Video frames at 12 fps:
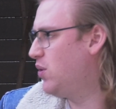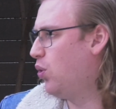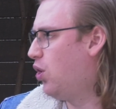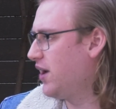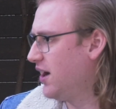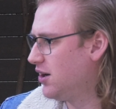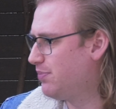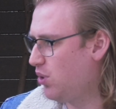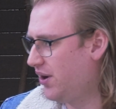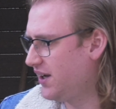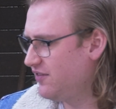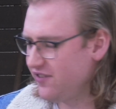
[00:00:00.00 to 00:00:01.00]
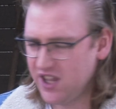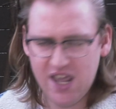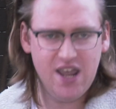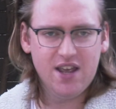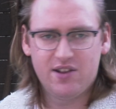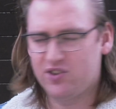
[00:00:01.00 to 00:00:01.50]
walking on point for
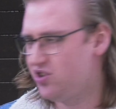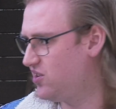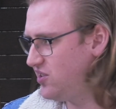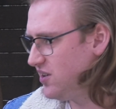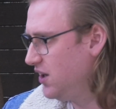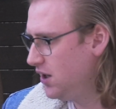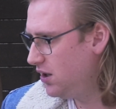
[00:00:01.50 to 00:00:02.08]
years, just